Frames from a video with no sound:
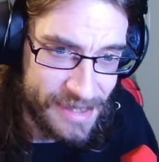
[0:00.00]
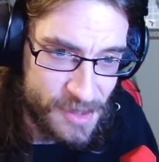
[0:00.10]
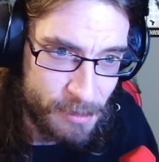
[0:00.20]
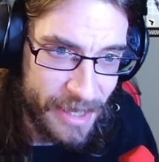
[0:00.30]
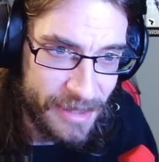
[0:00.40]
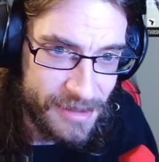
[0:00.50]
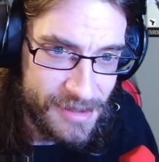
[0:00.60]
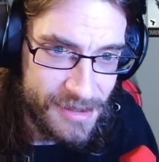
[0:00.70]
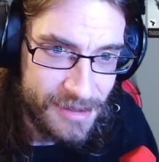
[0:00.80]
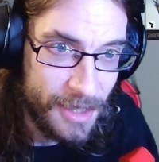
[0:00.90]
to spend.
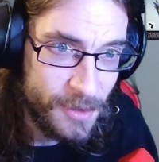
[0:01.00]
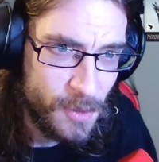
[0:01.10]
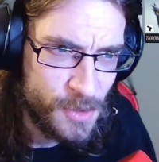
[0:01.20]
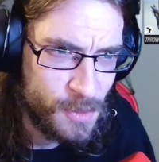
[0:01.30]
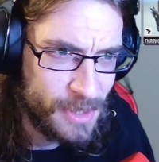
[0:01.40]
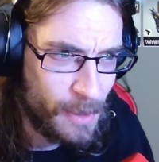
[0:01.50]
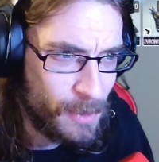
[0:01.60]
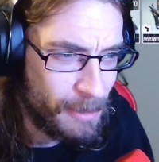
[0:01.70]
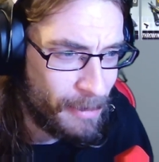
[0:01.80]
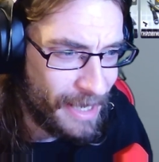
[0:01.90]
I don't know which one I
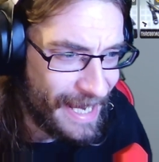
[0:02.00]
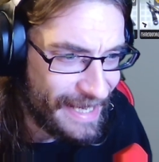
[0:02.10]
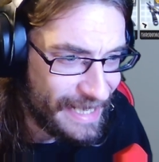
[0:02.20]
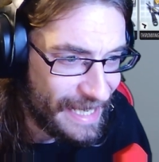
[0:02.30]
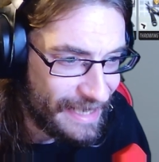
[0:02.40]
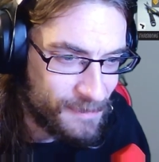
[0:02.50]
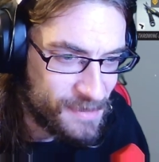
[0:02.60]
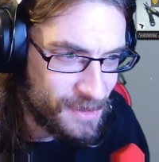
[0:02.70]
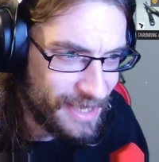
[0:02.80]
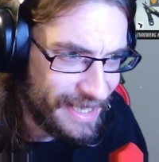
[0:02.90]
want to buy yet. I'm
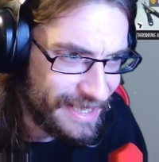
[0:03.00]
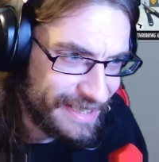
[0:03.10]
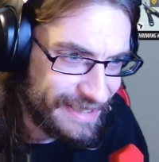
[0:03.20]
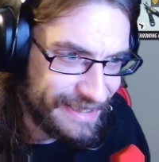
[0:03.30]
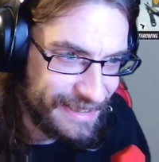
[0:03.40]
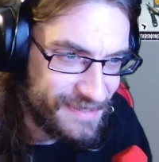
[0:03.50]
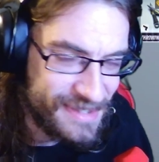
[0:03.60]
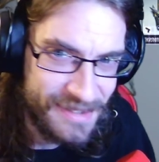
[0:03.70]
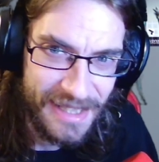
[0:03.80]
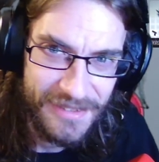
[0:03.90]
still kind of, I'm
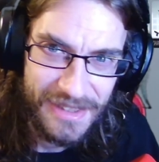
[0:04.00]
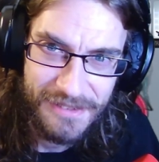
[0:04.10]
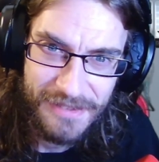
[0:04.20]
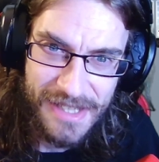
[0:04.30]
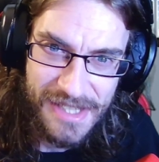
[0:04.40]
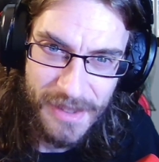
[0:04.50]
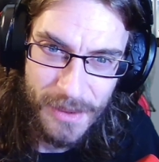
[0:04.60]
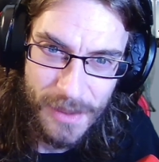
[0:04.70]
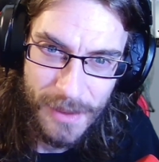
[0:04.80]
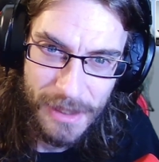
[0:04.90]
still kind of on the fence about
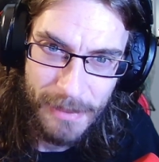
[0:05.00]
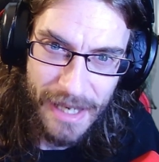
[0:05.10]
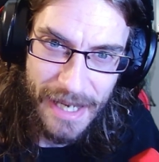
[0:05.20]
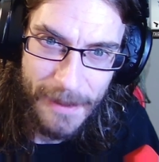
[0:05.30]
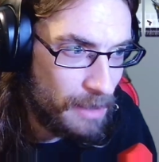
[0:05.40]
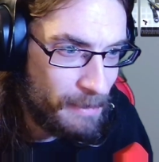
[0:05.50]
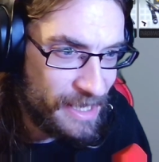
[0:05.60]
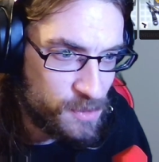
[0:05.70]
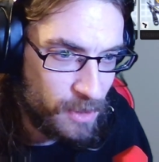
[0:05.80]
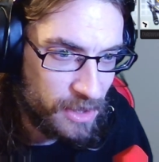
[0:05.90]
what I want to buy. I may
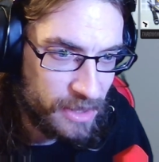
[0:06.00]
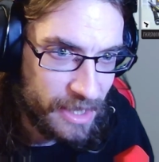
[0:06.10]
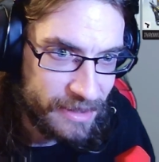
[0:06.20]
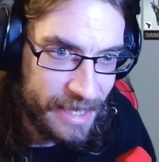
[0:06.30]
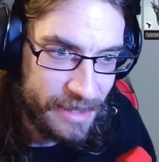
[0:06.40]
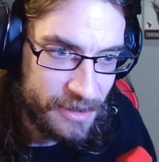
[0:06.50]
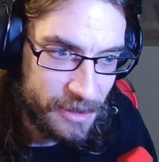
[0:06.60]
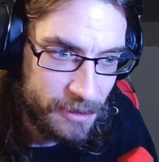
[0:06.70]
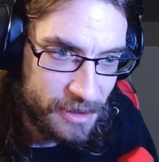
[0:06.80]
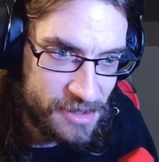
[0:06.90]
as well unlock that
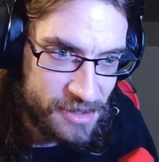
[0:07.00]
though.